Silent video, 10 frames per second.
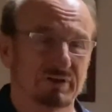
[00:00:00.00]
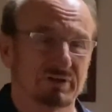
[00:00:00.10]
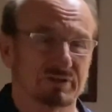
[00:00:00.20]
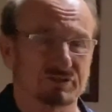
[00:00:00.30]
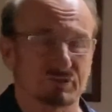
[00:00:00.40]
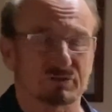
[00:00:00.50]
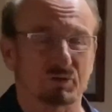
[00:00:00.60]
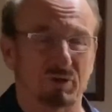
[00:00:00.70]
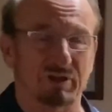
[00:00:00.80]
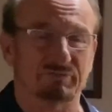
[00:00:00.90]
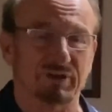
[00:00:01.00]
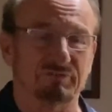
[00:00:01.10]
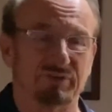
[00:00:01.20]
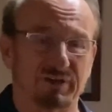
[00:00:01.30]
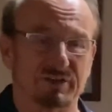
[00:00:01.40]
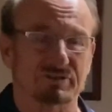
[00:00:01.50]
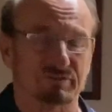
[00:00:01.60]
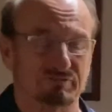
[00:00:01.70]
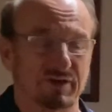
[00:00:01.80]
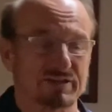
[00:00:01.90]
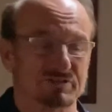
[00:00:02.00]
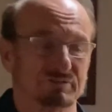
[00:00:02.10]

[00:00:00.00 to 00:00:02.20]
Consult a qualified financial advisor.